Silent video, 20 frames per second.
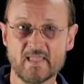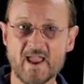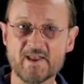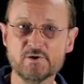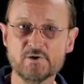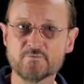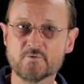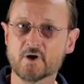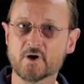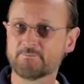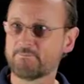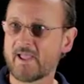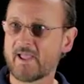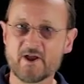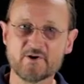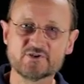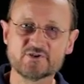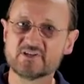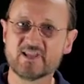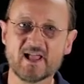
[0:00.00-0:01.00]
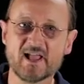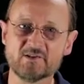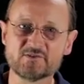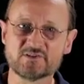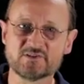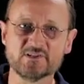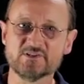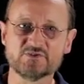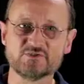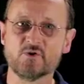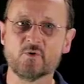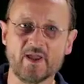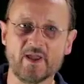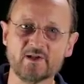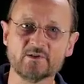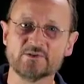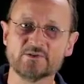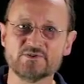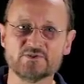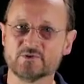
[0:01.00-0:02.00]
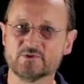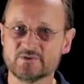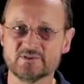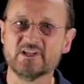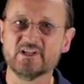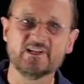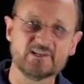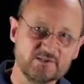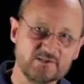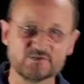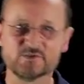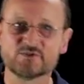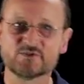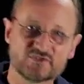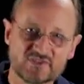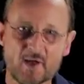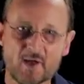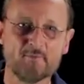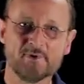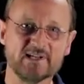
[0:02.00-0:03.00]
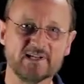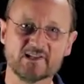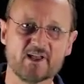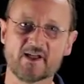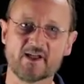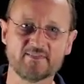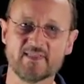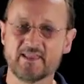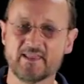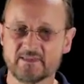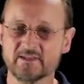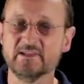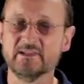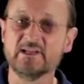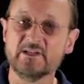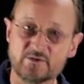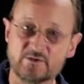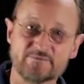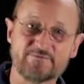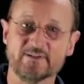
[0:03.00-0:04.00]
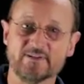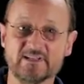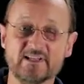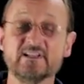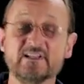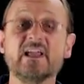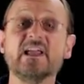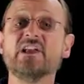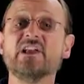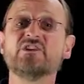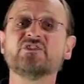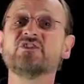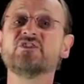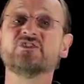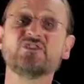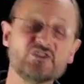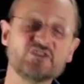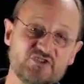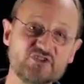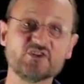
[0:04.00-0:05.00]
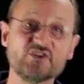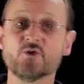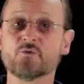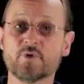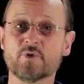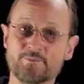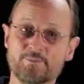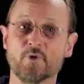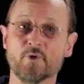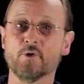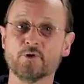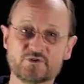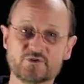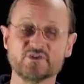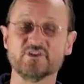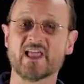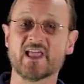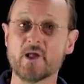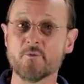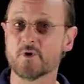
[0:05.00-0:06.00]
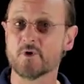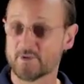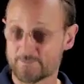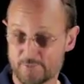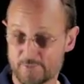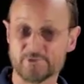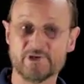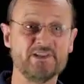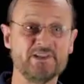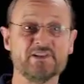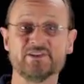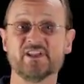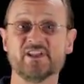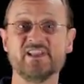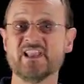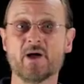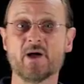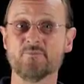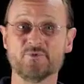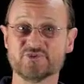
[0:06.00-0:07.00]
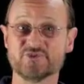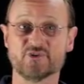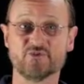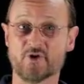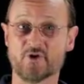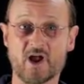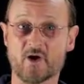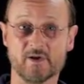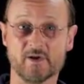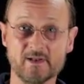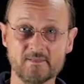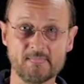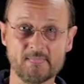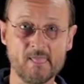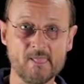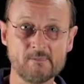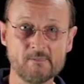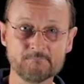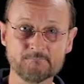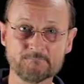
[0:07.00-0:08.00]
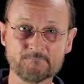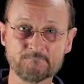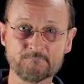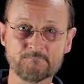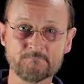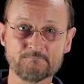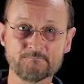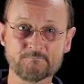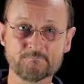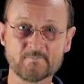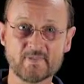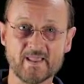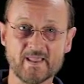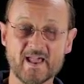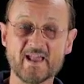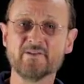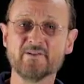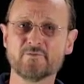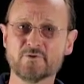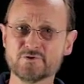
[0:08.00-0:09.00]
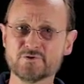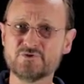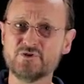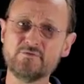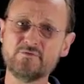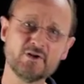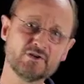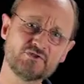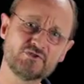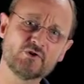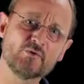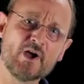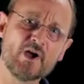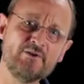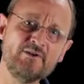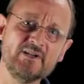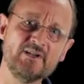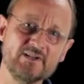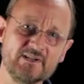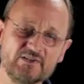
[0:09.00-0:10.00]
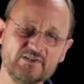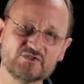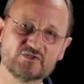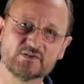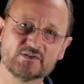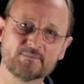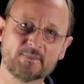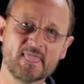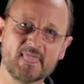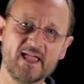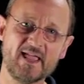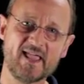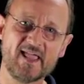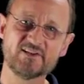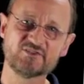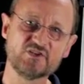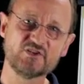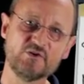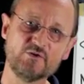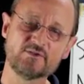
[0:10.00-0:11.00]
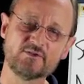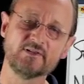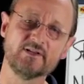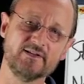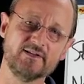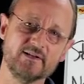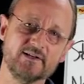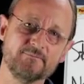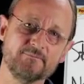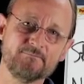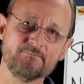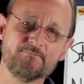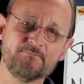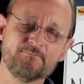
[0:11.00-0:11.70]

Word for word: And you've got parish councillors or elders or deacons or somebody like that that need to fill in statistical reports and they want to put in that the numbers are growing. And of course, you've got your own needs as a youth leader.